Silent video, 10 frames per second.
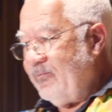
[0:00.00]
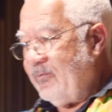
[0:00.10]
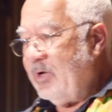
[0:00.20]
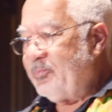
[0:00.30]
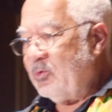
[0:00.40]

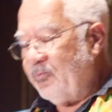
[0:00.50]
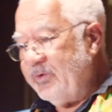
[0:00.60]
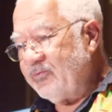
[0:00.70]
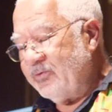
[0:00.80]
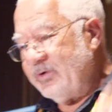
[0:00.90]
up the
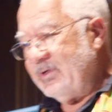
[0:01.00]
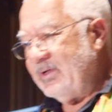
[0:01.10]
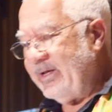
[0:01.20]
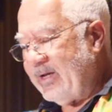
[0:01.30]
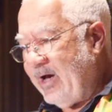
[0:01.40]
river and
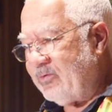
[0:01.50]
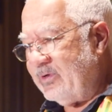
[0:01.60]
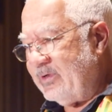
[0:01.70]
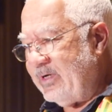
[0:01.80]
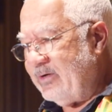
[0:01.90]
like out
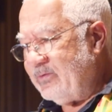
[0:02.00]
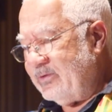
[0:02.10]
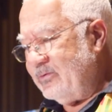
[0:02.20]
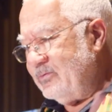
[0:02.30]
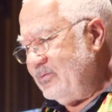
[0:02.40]

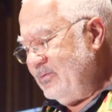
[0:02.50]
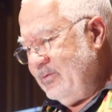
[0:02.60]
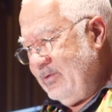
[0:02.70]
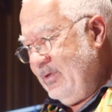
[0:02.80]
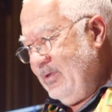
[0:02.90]
in
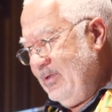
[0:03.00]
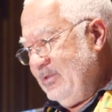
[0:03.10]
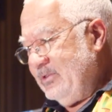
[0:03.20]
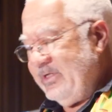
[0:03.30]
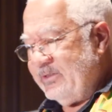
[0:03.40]

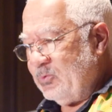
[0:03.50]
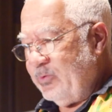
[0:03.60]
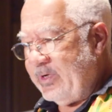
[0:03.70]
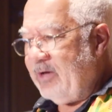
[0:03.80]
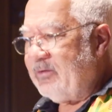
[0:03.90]
Cheswick,
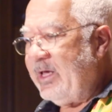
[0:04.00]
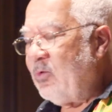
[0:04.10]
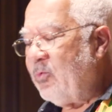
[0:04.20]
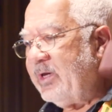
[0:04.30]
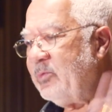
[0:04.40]
out that way.